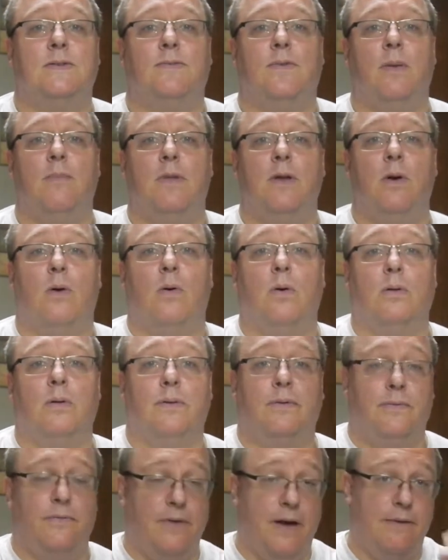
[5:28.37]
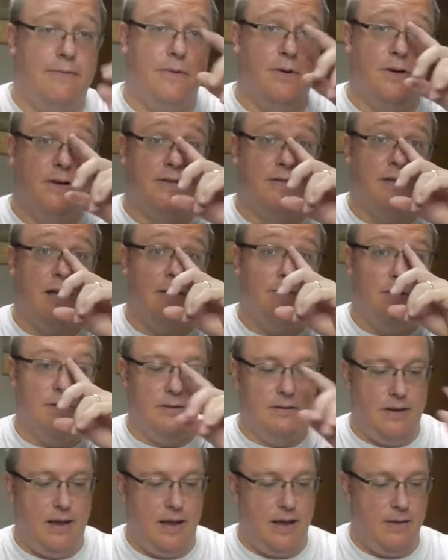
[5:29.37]
from the old 537
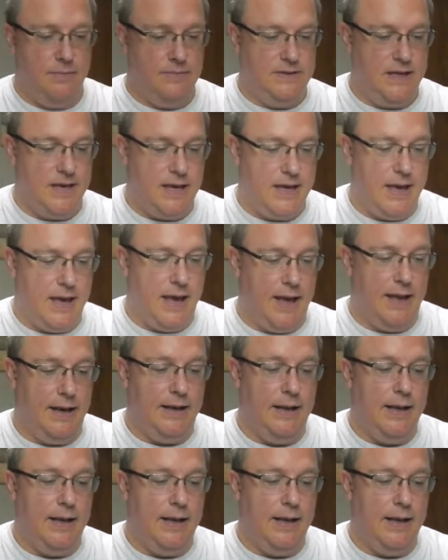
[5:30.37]
AMT kit.